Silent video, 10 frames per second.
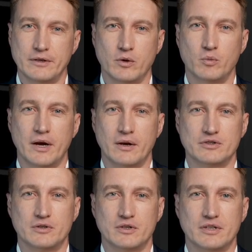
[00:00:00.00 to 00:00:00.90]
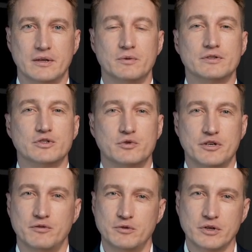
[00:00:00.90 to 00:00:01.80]
Oh, wow. So you're dealing with 2
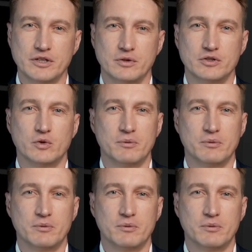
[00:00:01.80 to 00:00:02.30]
different regulatory